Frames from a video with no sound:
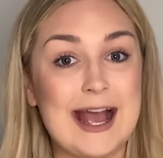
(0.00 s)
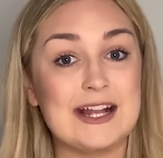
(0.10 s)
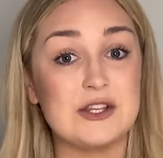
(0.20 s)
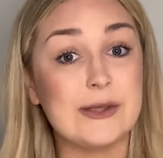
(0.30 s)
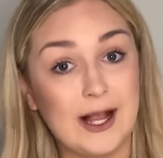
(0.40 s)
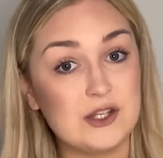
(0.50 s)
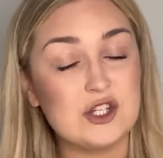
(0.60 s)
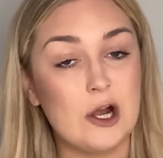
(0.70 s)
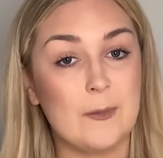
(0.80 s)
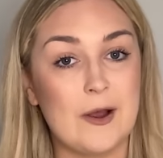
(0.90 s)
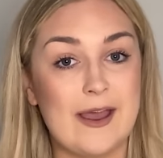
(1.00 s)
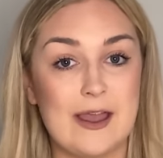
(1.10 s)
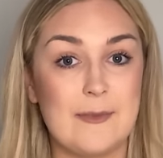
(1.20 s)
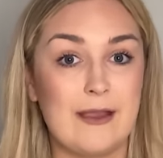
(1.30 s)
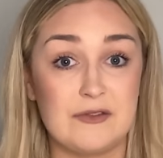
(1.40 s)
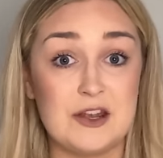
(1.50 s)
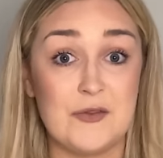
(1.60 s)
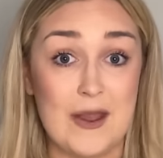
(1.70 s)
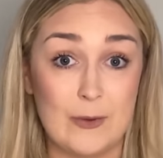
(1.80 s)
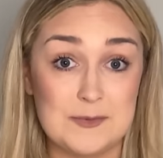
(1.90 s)
And you can shop um, everything on
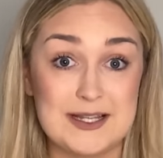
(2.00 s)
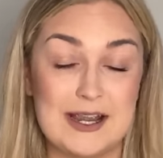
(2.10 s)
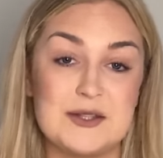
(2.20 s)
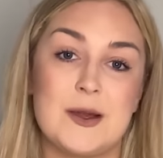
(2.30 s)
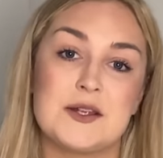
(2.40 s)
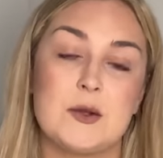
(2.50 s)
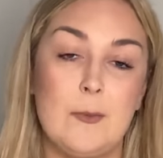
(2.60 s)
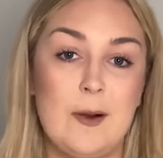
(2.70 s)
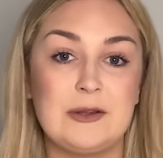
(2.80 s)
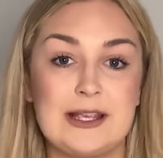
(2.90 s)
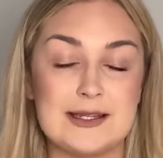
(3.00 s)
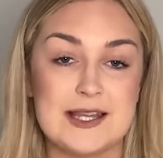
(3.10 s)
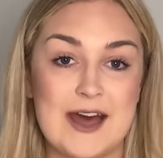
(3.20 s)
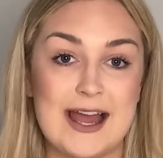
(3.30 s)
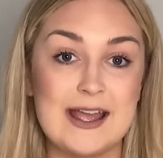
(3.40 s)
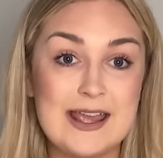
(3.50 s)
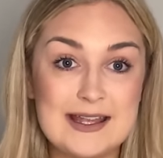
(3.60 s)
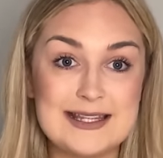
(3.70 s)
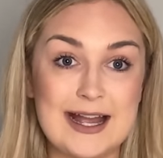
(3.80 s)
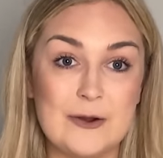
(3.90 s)
their website as well. So I'll pop a link to that
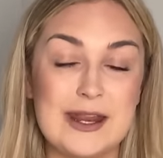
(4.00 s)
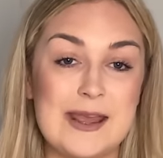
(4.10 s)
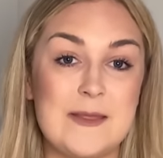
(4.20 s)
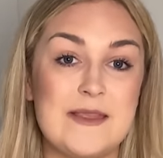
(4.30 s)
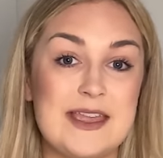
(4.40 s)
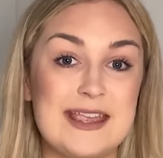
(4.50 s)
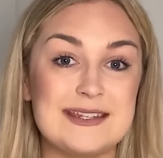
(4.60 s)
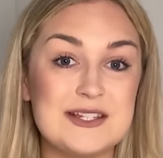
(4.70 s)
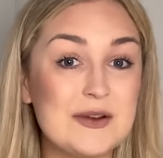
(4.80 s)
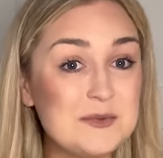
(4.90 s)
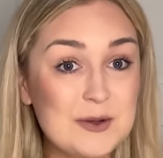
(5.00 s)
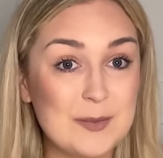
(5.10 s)
down in the description